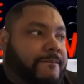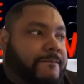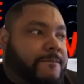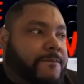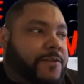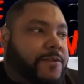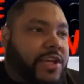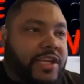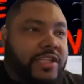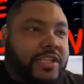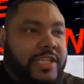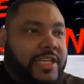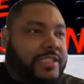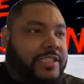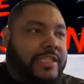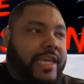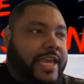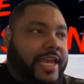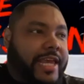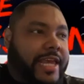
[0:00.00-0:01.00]
just as
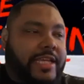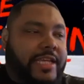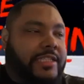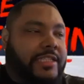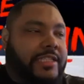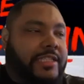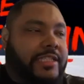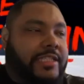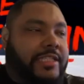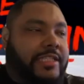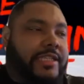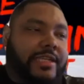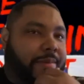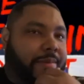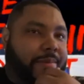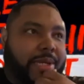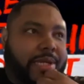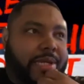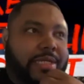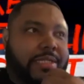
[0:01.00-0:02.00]
an NXT
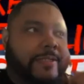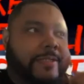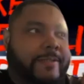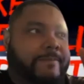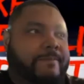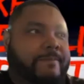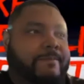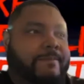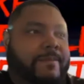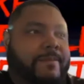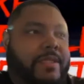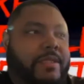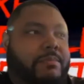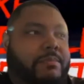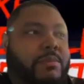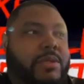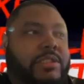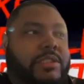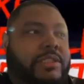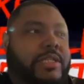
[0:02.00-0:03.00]
thing, because
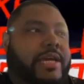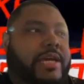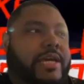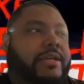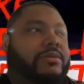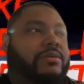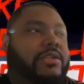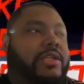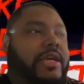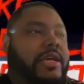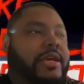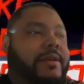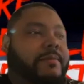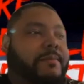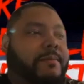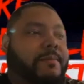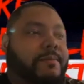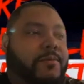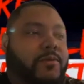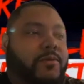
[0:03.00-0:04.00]
much like you said,
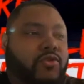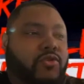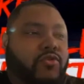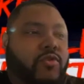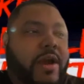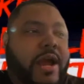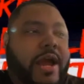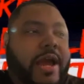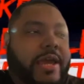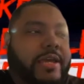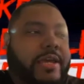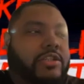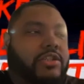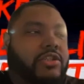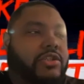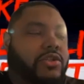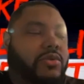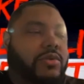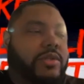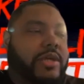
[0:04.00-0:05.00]
trying to
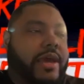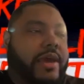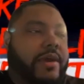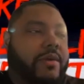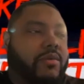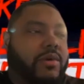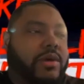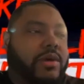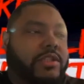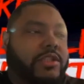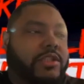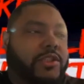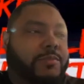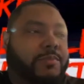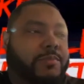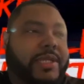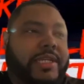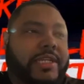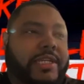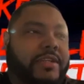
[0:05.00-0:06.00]
do that with
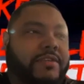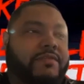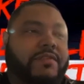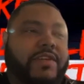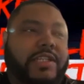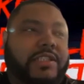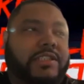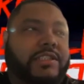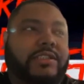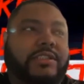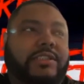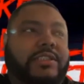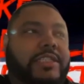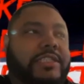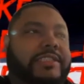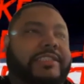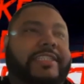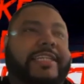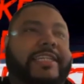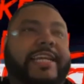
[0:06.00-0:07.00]
split divisions
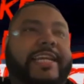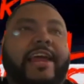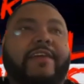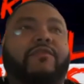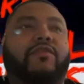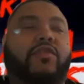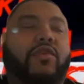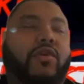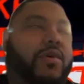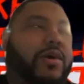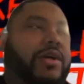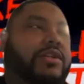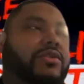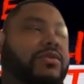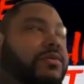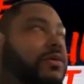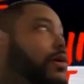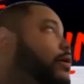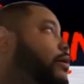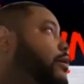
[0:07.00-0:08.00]
is never going to
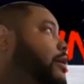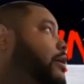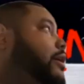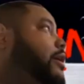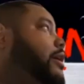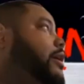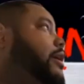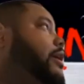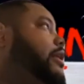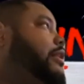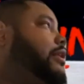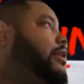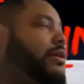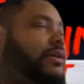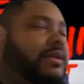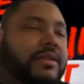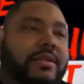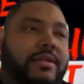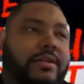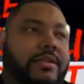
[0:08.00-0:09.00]
work.
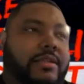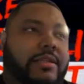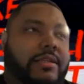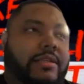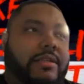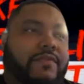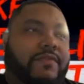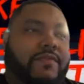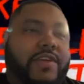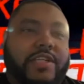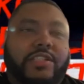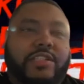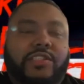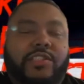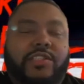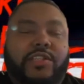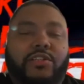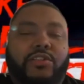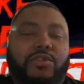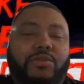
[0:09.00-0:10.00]
The, the the divisions
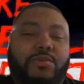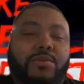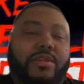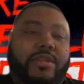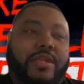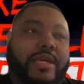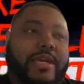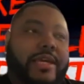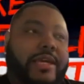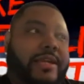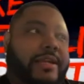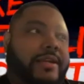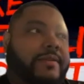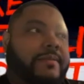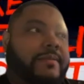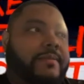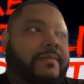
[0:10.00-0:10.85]
are too thin,